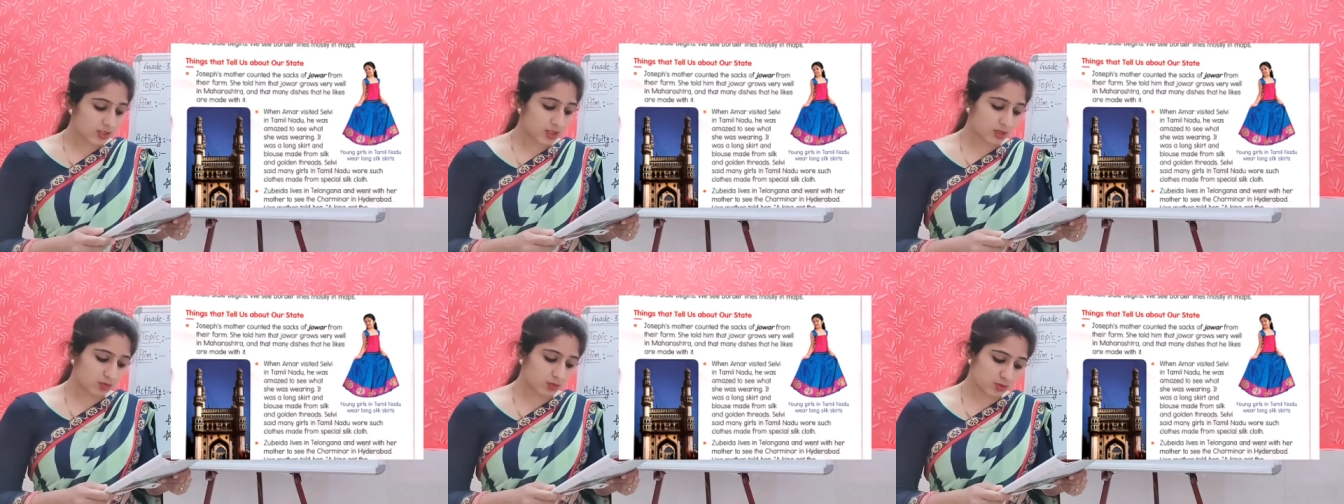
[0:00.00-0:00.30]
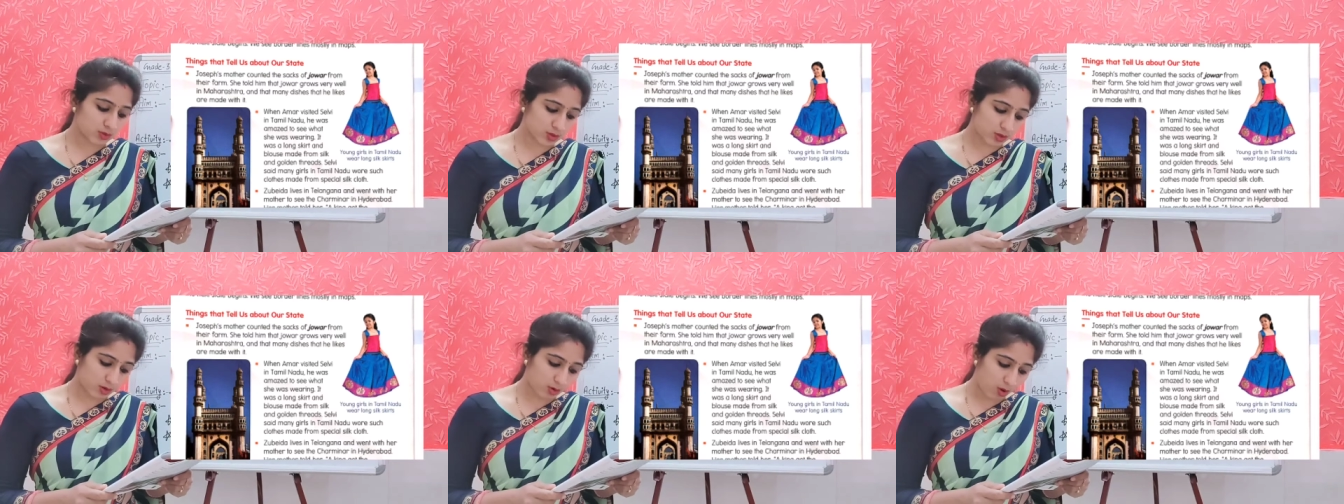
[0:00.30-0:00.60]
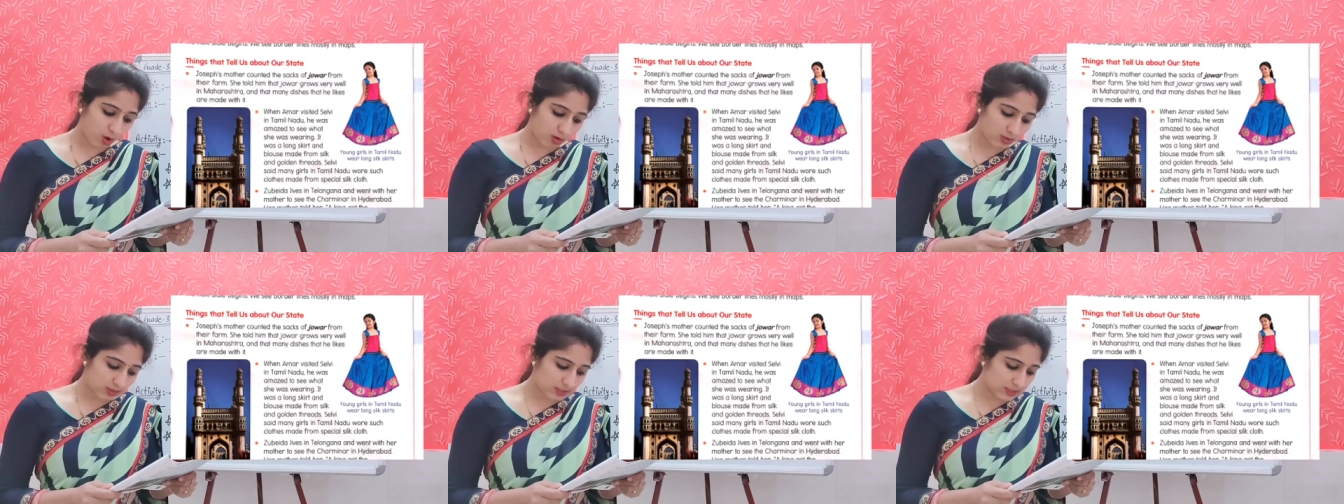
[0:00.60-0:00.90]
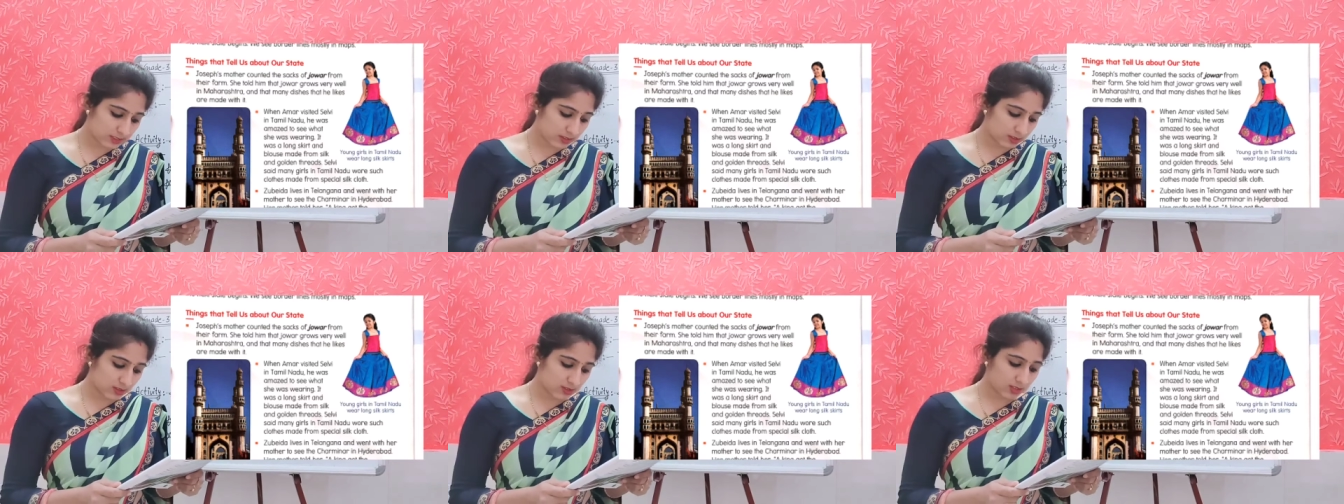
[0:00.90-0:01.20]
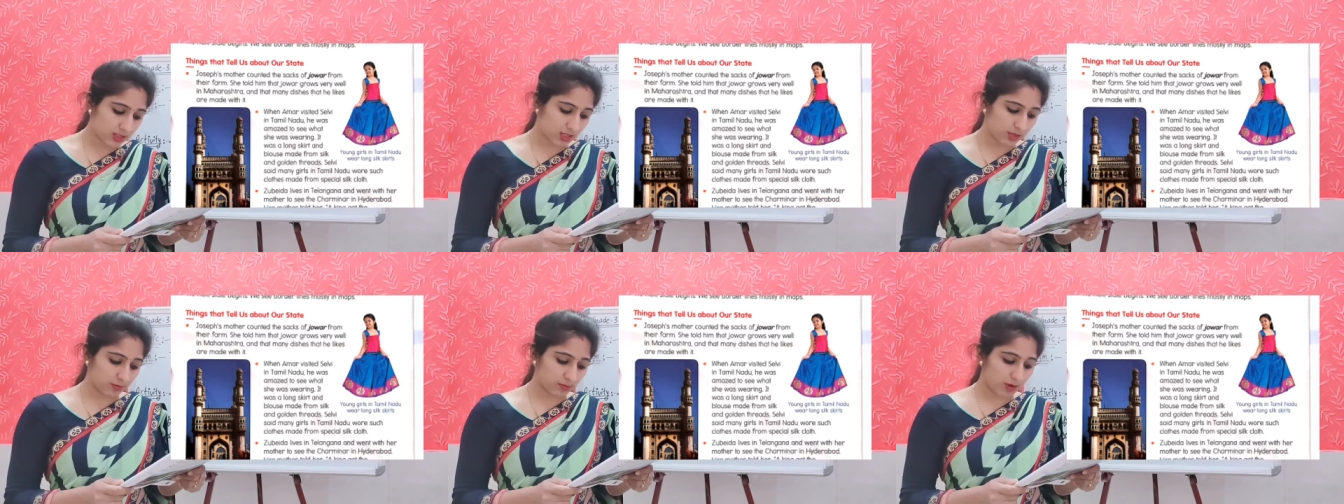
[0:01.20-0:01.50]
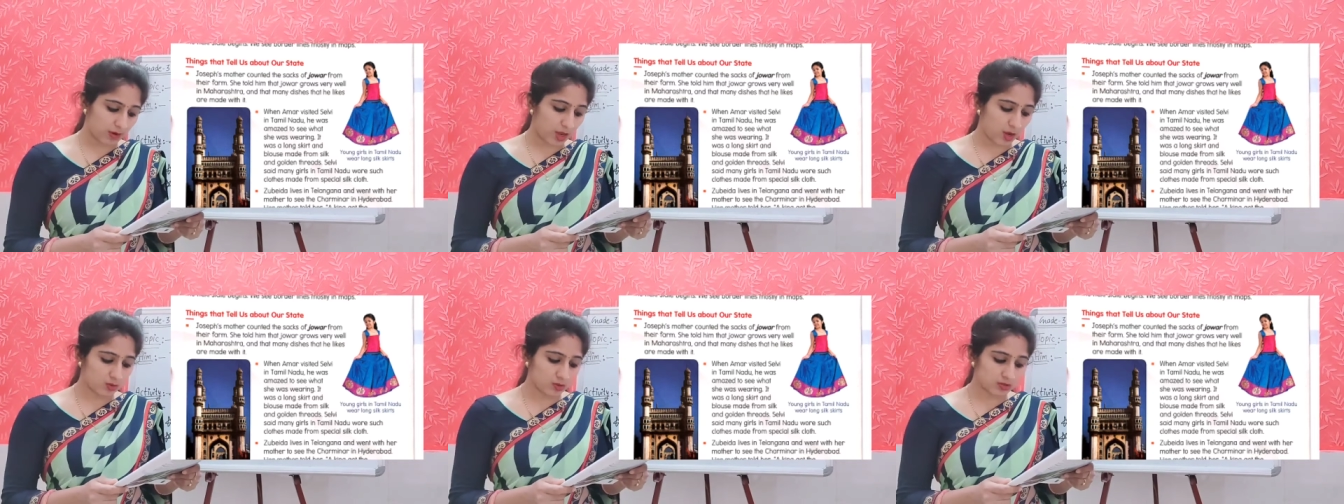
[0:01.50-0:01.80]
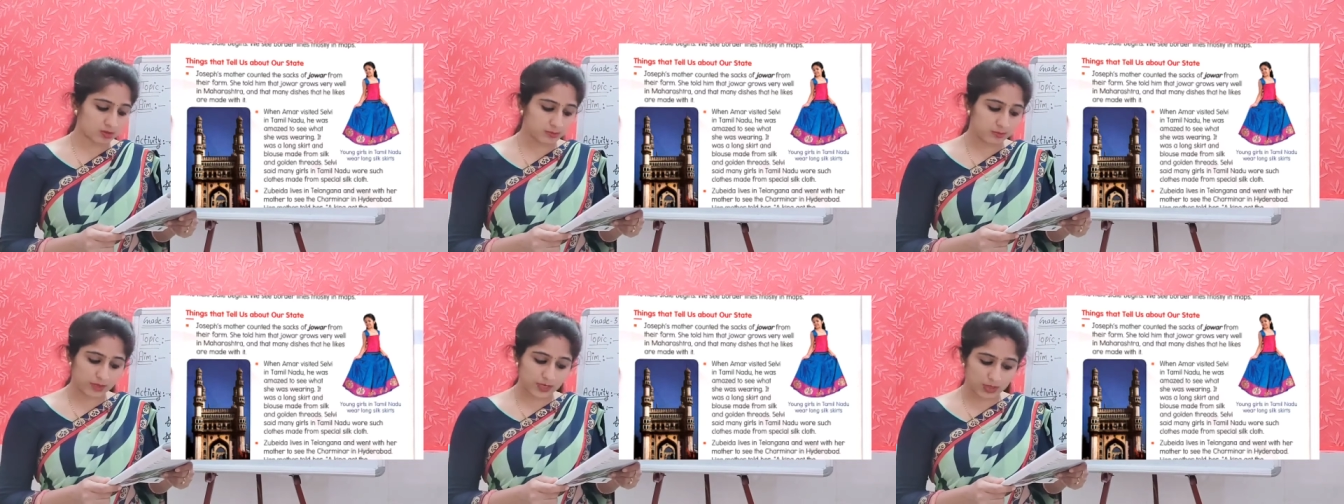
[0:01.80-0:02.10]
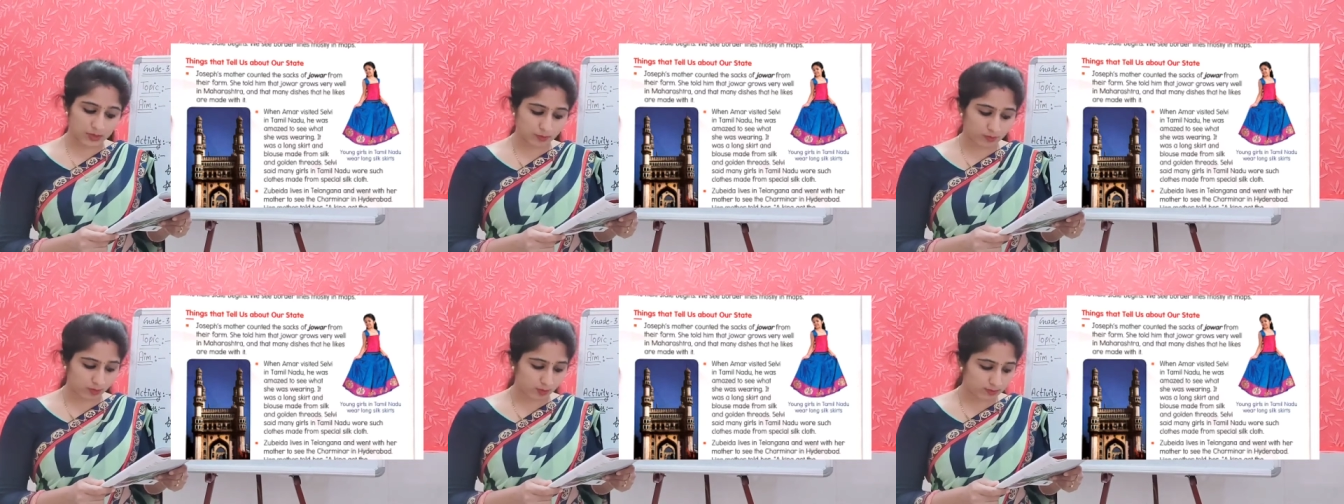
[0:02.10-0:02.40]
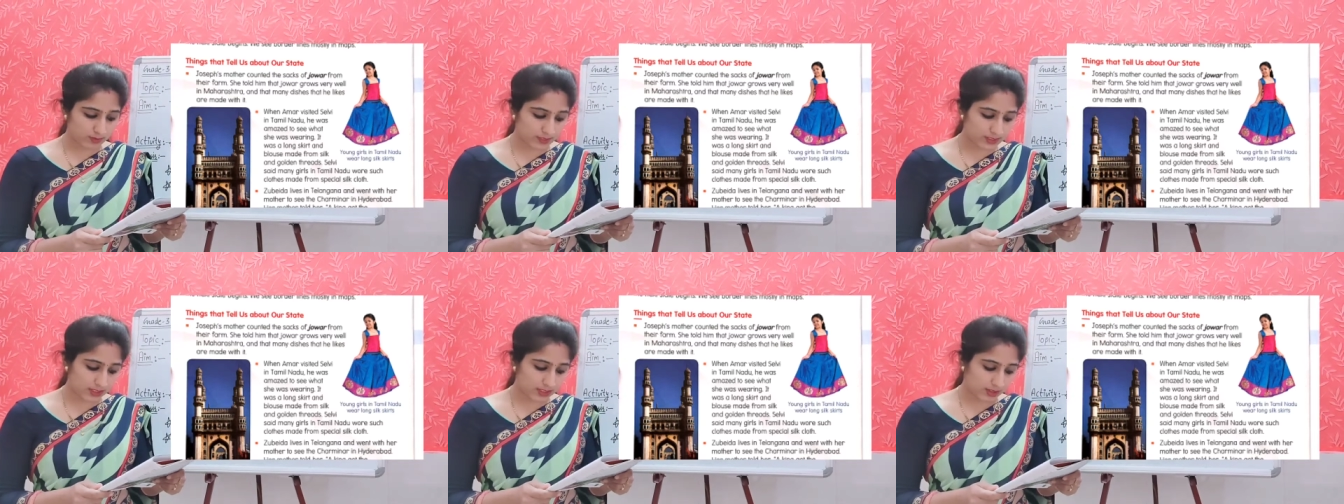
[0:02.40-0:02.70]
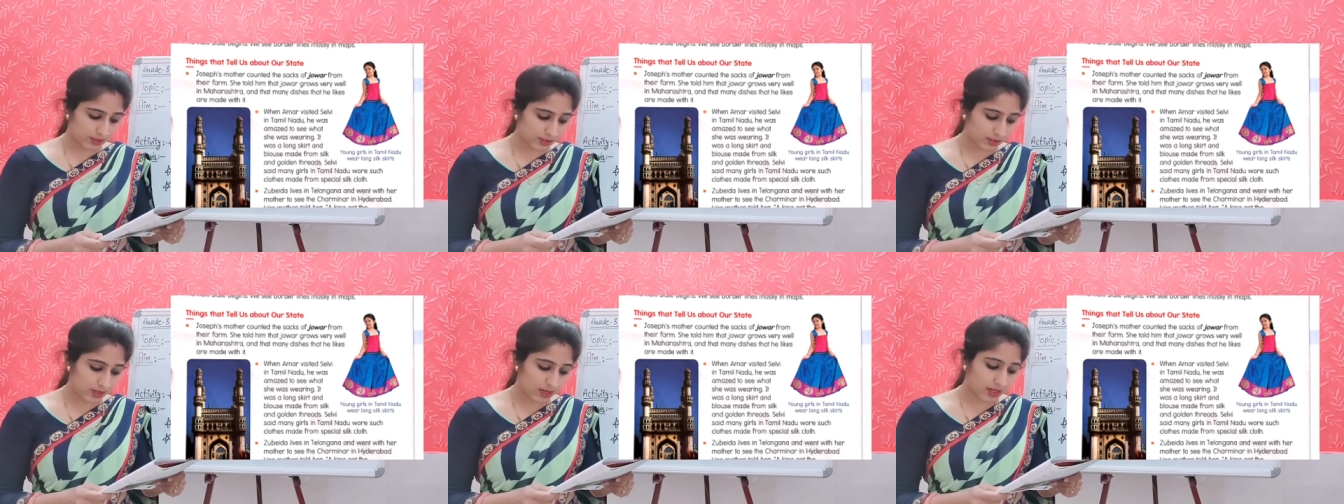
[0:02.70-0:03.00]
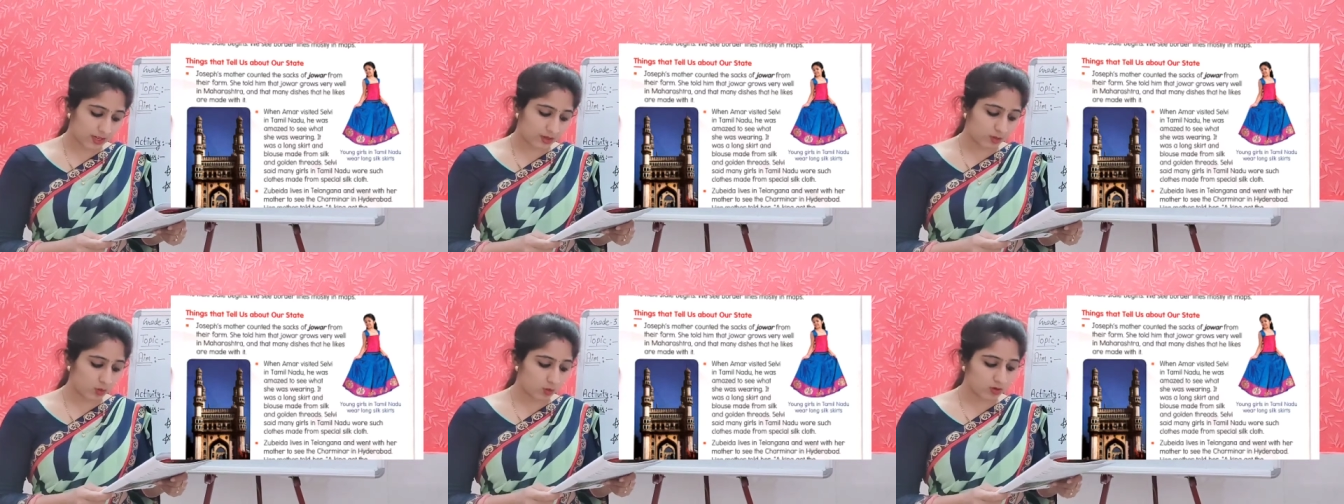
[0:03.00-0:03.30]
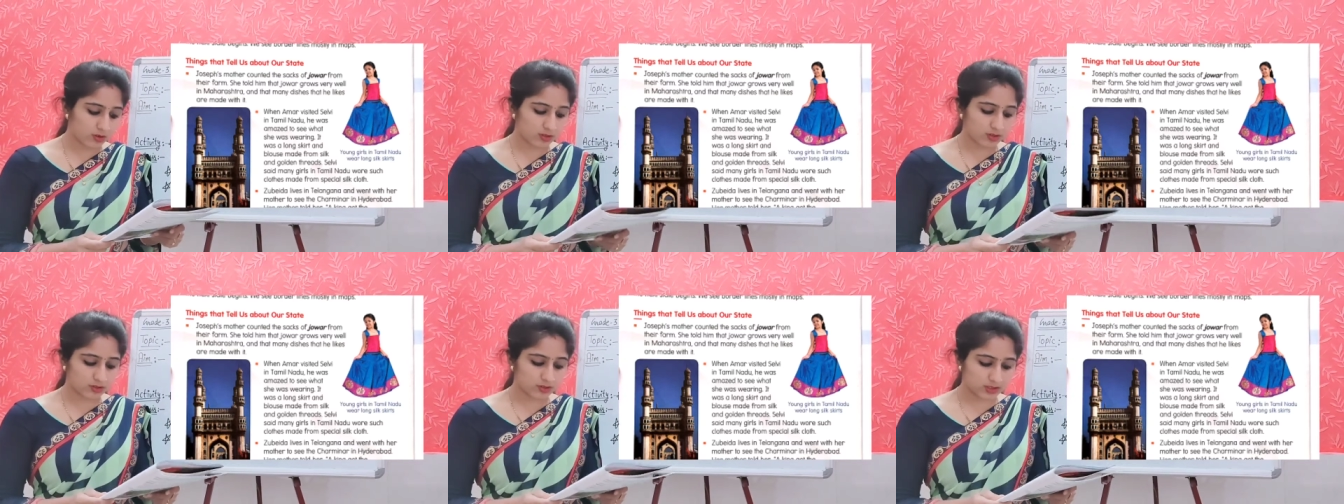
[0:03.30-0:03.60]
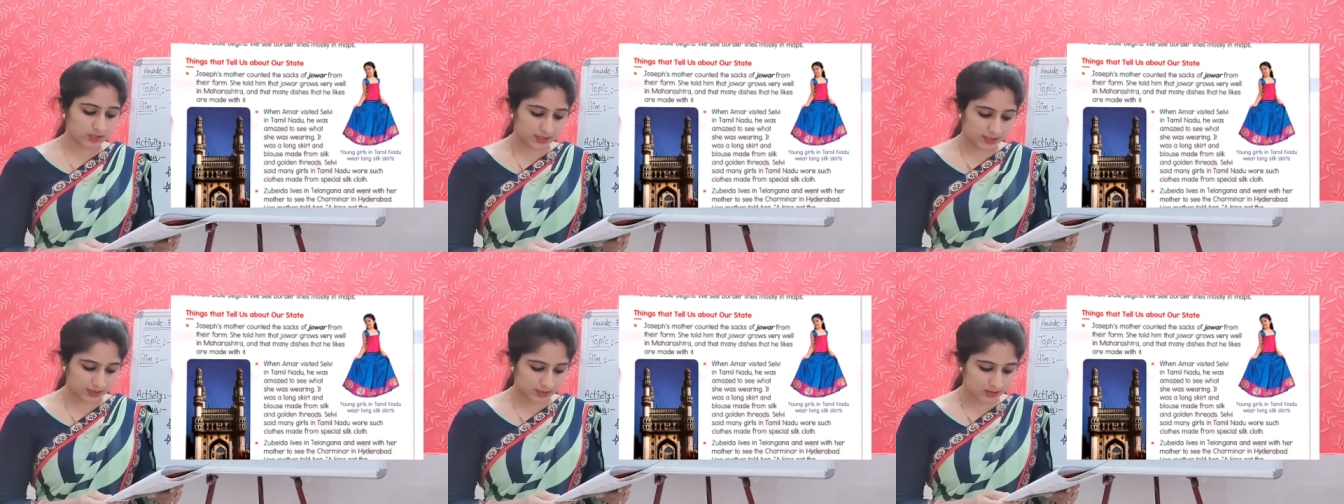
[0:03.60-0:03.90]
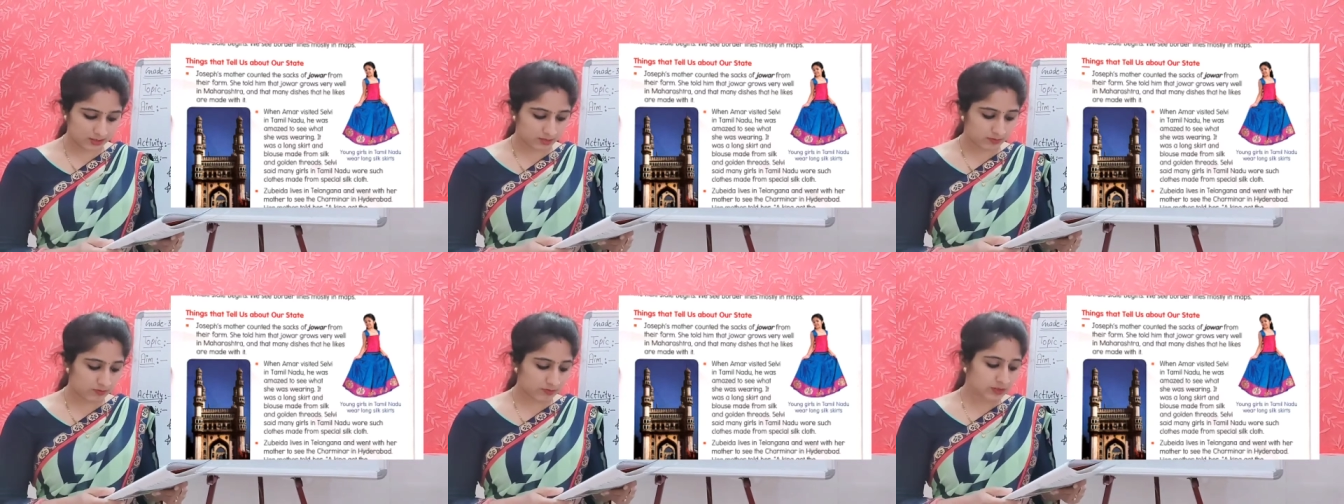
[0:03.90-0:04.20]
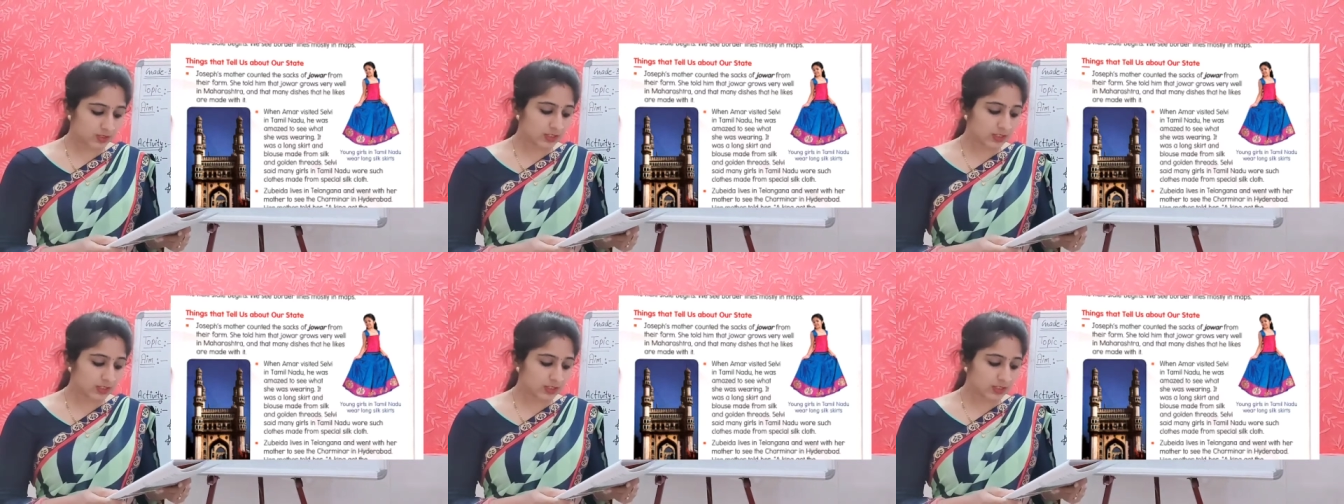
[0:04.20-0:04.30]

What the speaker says: It was a long skirt and blouse made from silk and golden threads.